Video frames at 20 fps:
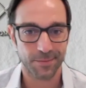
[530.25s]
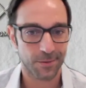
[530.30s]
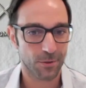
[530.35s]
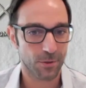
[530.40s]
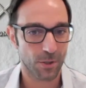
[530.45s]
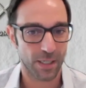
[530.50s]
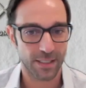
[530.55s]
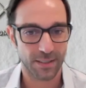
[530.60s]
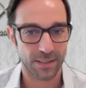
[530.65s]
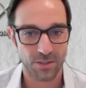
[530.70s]

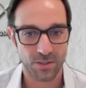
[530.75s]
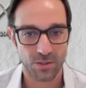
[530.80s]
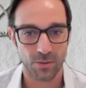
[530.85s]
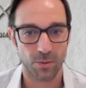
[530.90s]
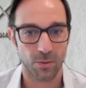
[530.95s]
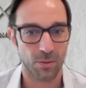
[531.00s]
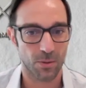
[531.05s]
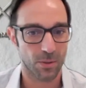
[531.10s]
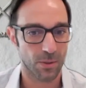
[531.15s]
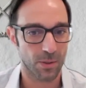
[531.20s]
credit
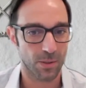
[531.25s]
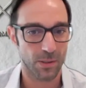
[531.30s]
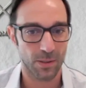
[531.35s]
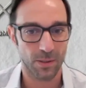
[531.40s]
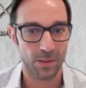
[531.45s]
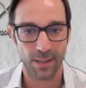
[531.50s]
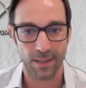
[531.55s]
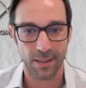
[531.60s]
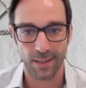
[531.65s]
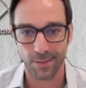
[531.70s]

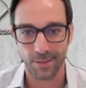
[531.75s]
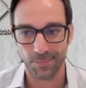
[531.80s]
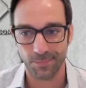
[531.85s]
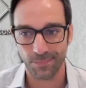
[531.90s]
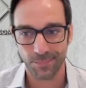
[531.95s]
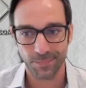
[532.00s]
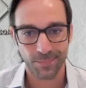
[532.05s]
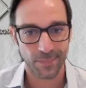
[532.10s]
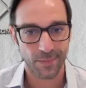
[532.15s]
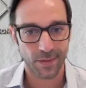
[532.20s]
score,
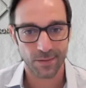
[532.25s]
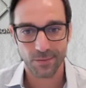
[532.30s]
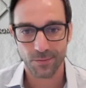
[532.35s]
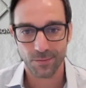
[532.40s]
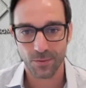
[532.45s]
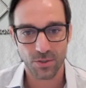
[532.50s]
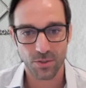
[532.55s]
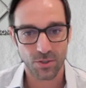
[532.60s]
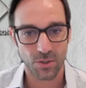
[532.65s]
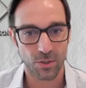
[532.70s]

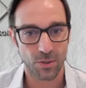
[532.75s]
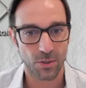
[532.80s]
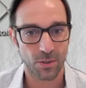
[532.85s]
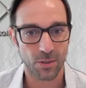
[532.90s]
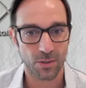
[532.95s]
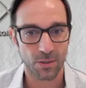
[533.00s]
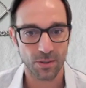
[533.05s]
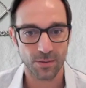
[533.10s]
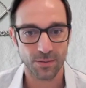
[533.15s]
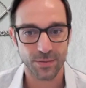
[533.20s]

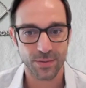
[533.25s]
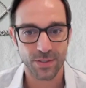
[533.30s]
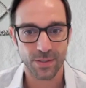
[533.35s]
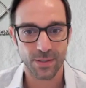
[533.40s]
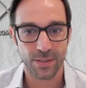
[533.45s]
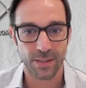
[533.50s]
reserves,